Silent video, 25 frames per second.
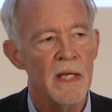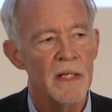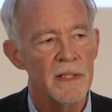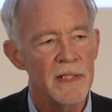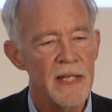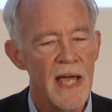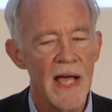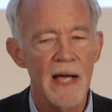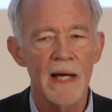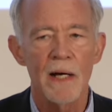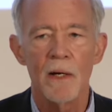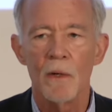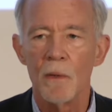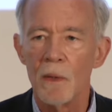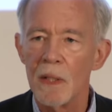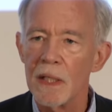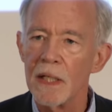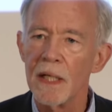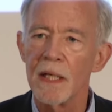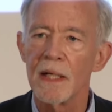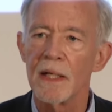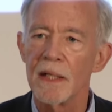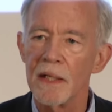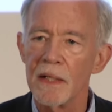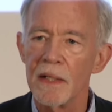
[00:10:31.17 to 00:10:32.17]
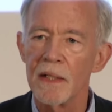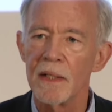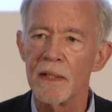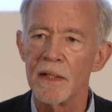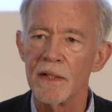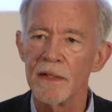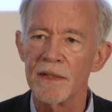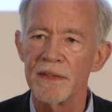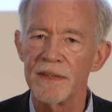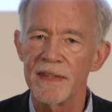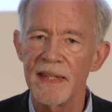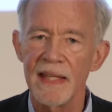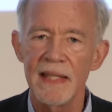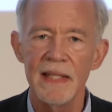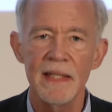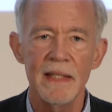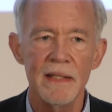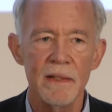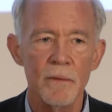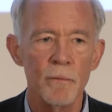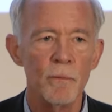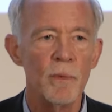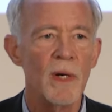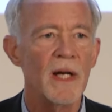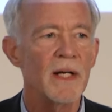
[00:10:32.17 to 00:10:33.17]
Now, uh,
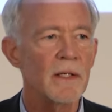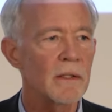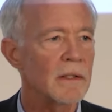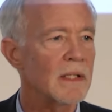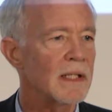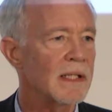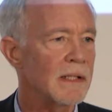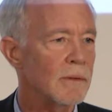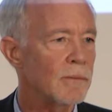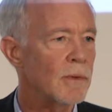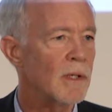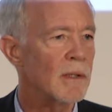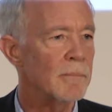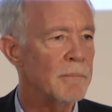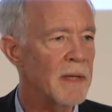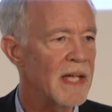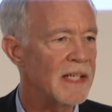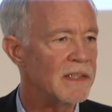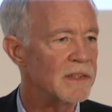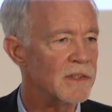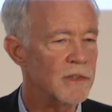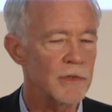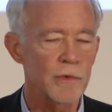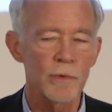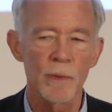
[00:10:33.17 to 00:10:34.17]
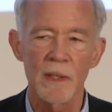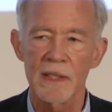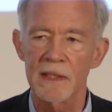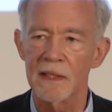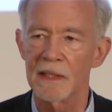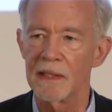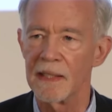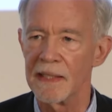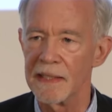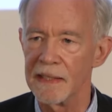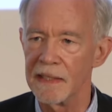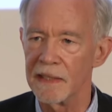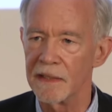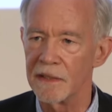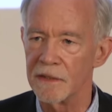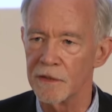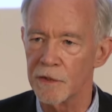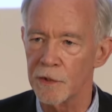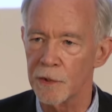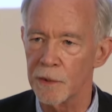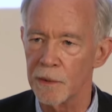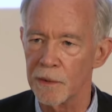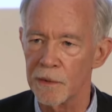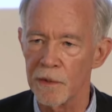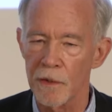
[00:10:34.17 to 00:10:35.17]
they rarely remain strictly
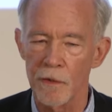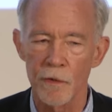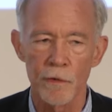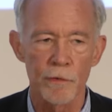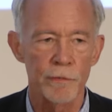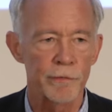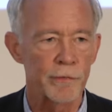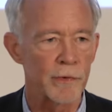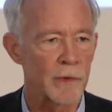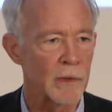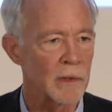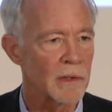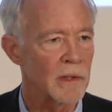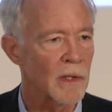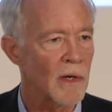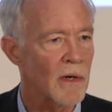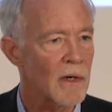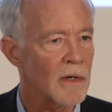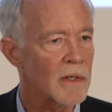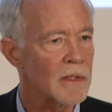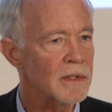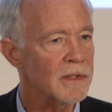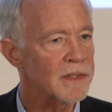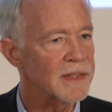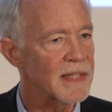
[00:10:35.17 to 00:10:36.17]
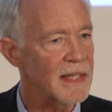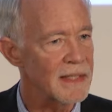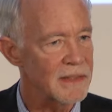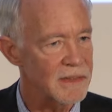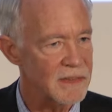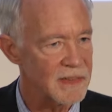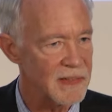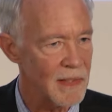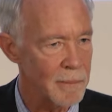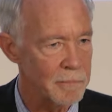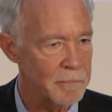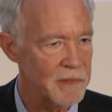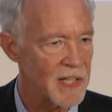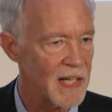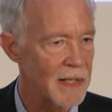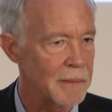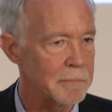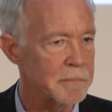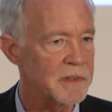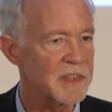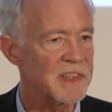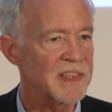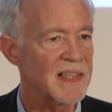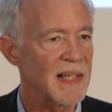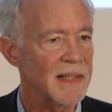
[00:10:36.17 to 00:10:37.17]
internal for long. They
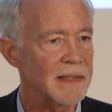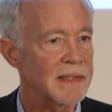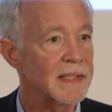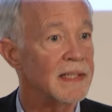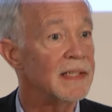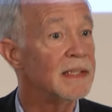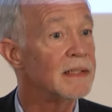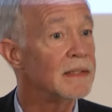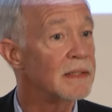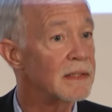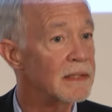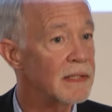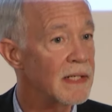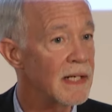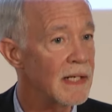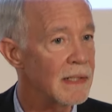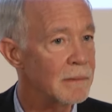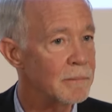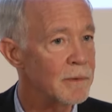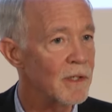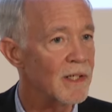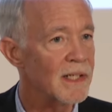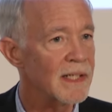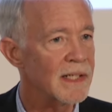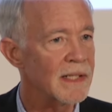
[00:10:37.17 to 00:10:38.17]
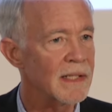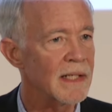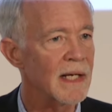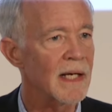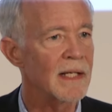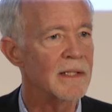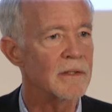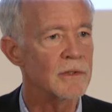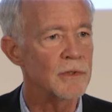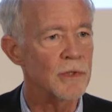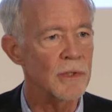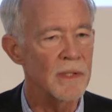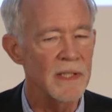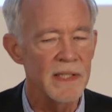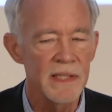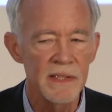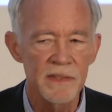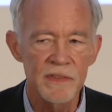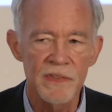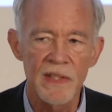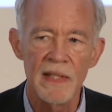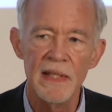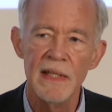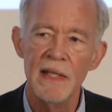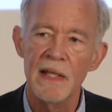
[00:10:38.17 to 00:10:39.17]
sometimes suck in neighboring
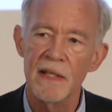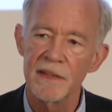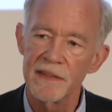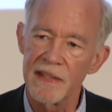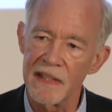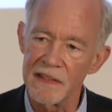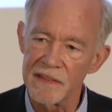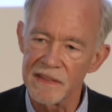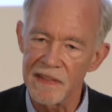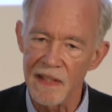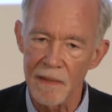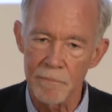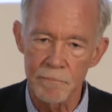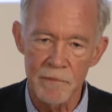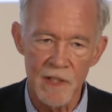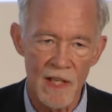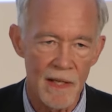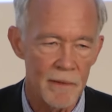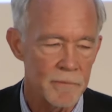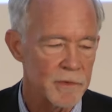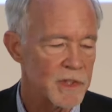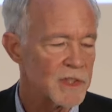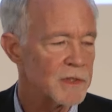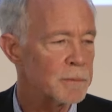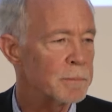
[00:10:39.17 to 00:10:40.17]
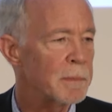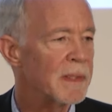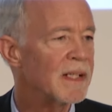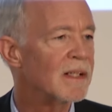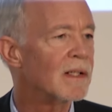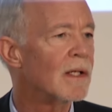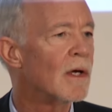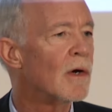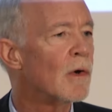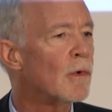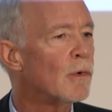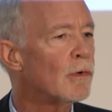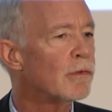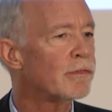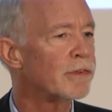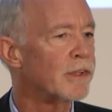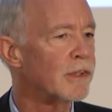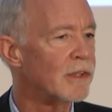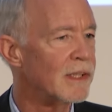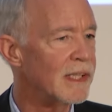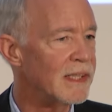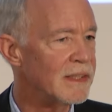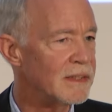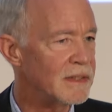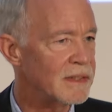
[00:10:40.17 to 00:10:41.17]
countries. They sometimes spill
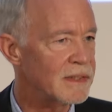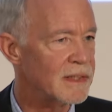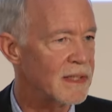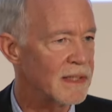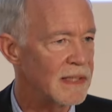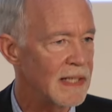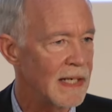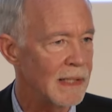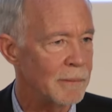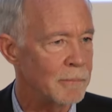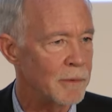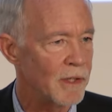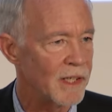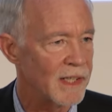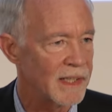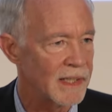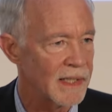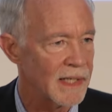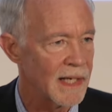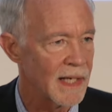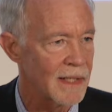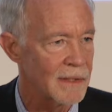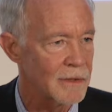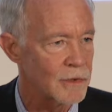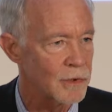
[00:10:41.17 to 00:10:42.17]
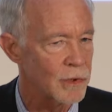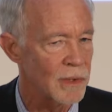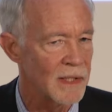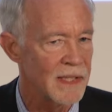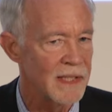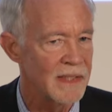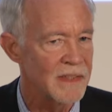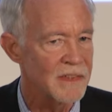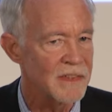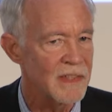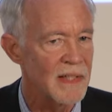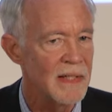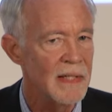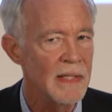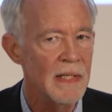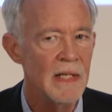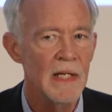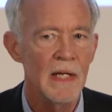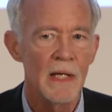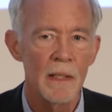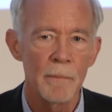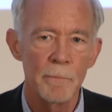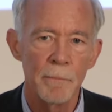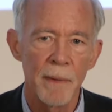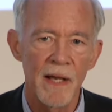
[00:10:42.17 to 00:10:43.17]
over into neighboring countries.
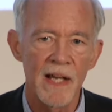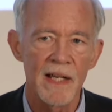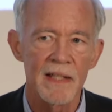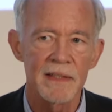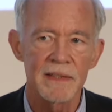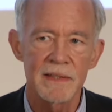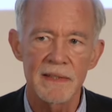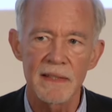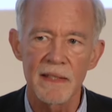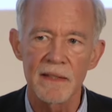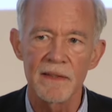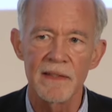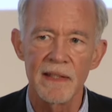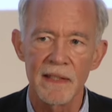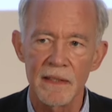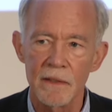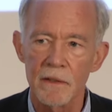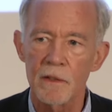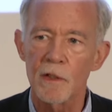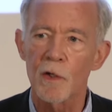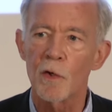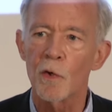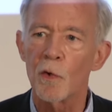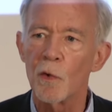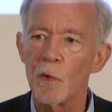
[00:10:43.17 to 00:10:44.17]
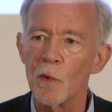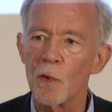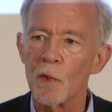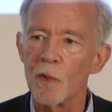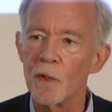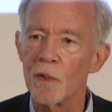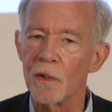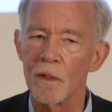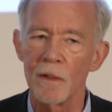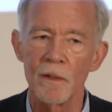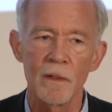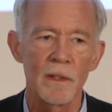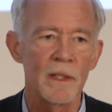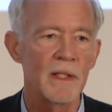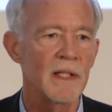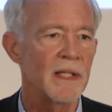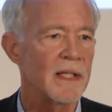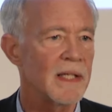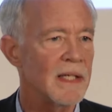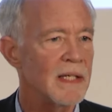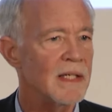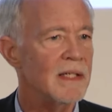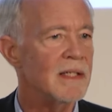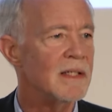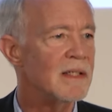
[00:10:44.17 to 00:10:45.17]
But their core
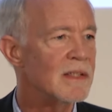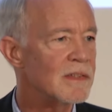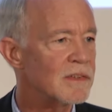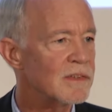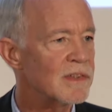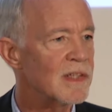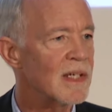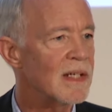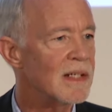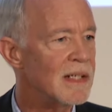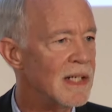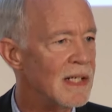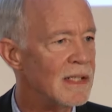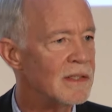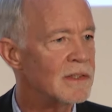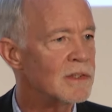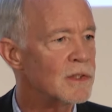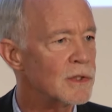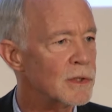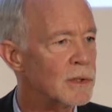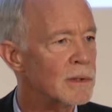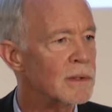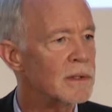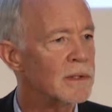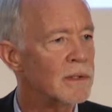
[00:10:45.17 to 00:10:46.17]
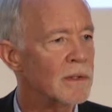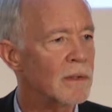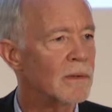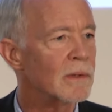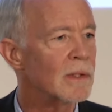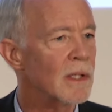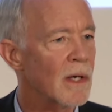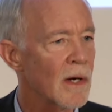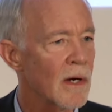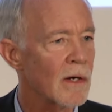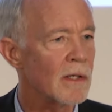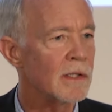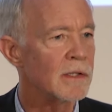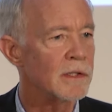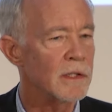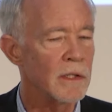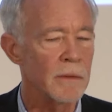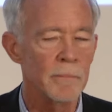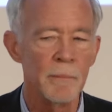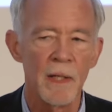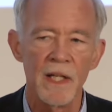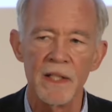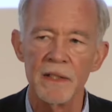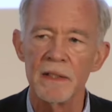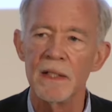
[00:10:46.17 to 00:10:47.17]
is an internal
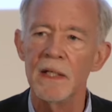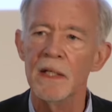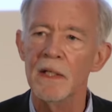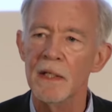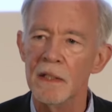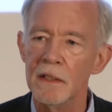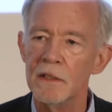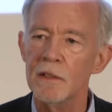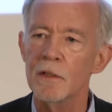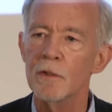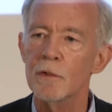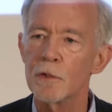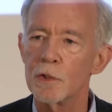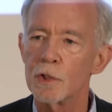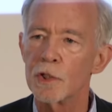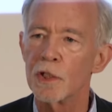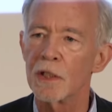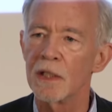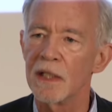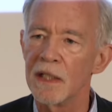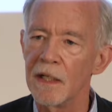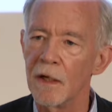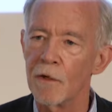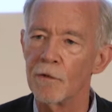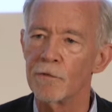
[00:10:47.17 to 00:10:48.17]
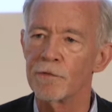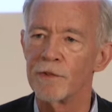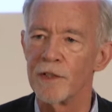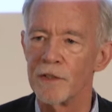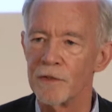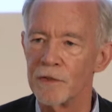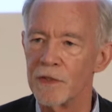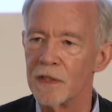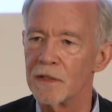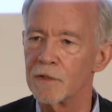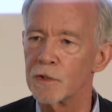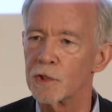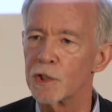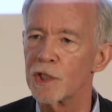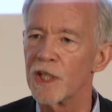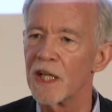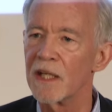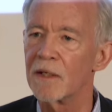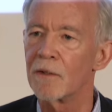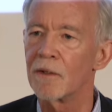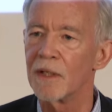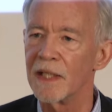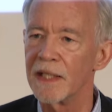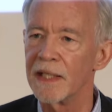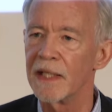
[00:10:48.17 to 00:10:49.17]
argument, usually over the
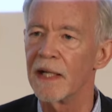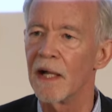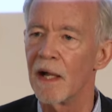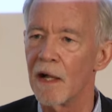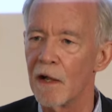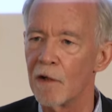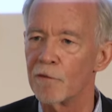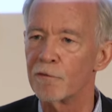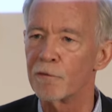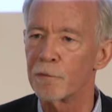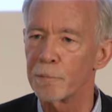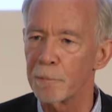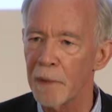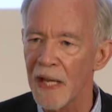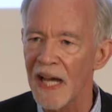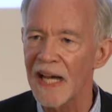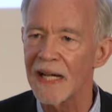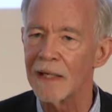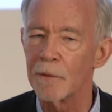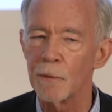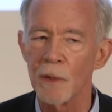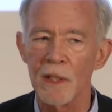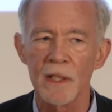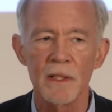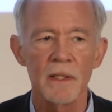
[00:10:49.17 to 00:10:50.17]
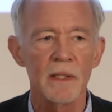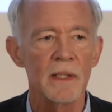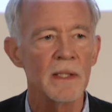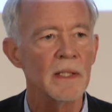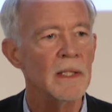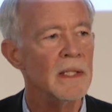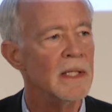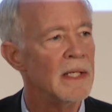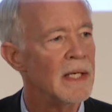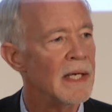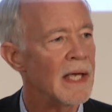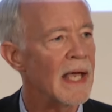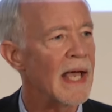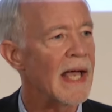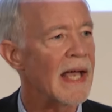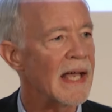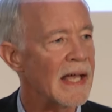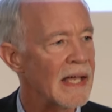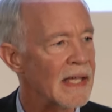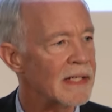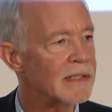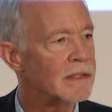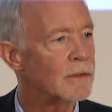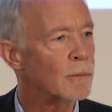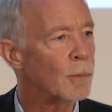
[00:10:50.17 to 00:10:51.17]
sharing of power
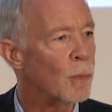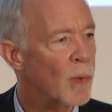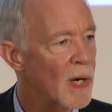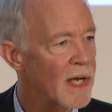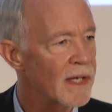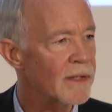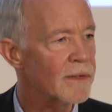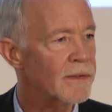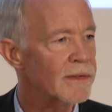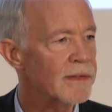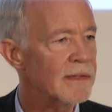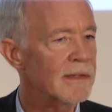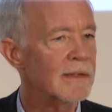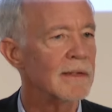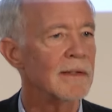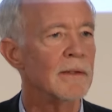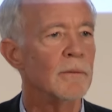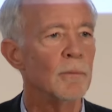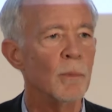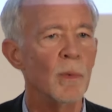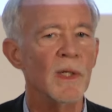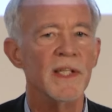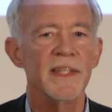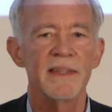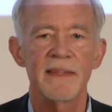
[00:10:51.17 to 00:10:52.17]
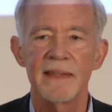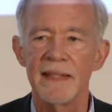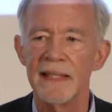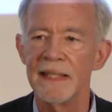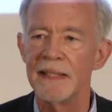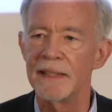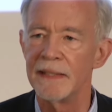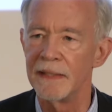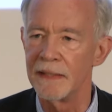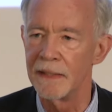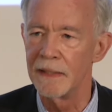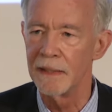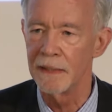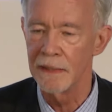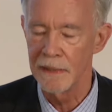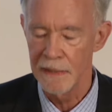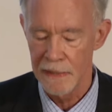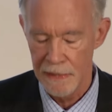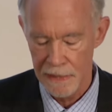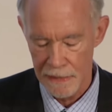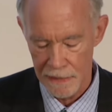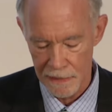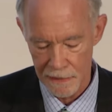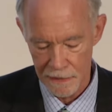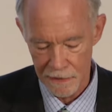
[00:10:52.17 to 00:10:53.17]
and wealth within
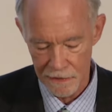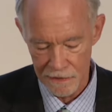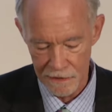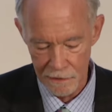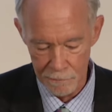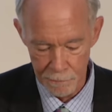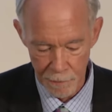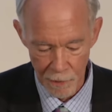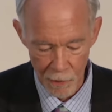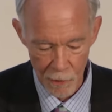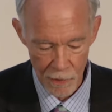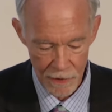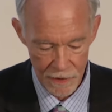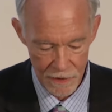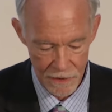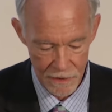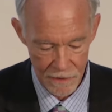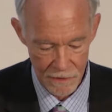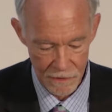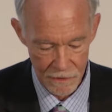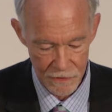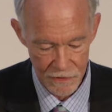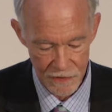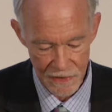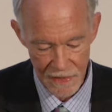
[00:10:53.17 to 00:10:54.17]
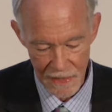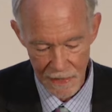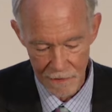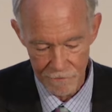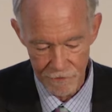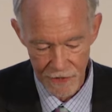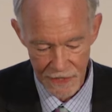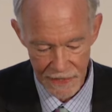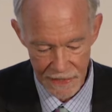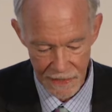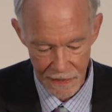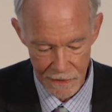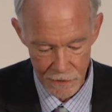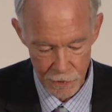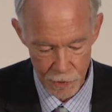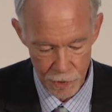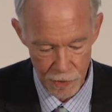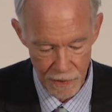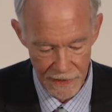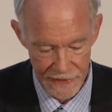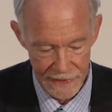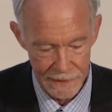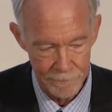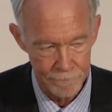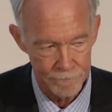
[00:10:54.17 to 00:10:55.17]
uh, the borders of a
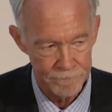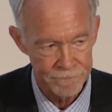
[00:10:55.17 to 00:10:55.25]
country.